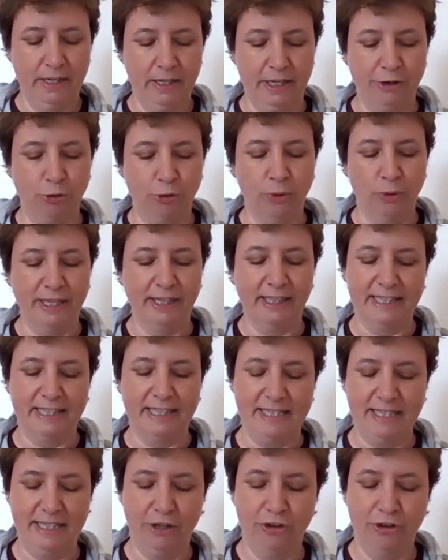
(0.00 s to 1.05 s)
In
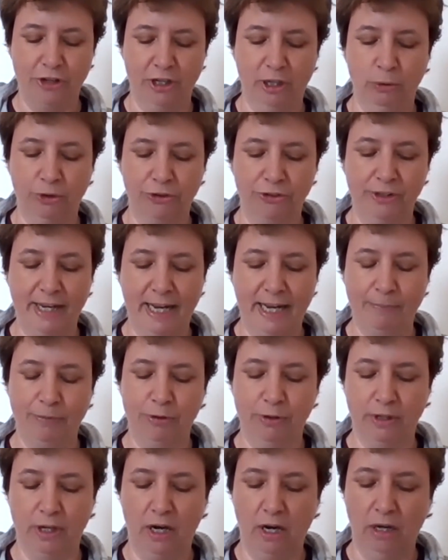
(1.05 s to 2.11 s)
2019, Cheryl was named
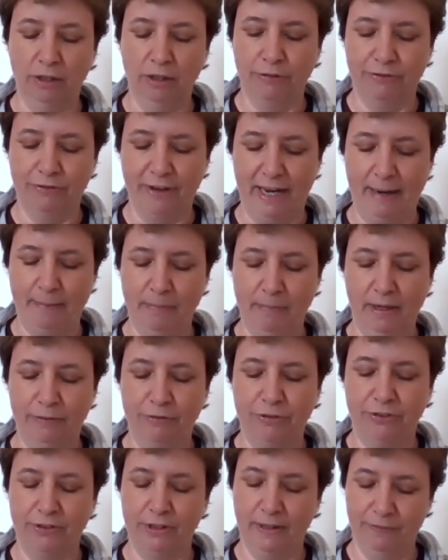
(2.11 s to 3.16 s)
to the Hall of Fame
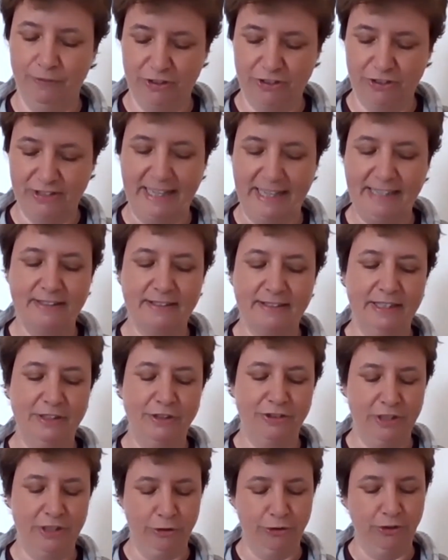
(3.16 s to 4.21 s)
of, of the Saints
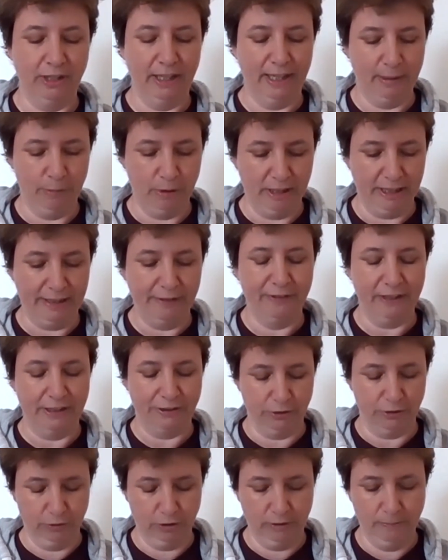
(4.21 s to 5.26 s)
and Sinners Literary
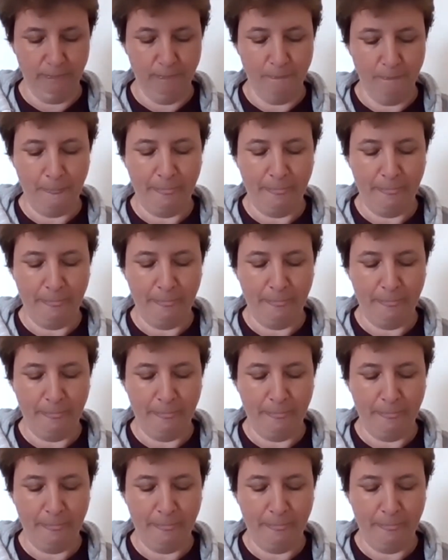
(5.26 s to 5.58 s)
Festival,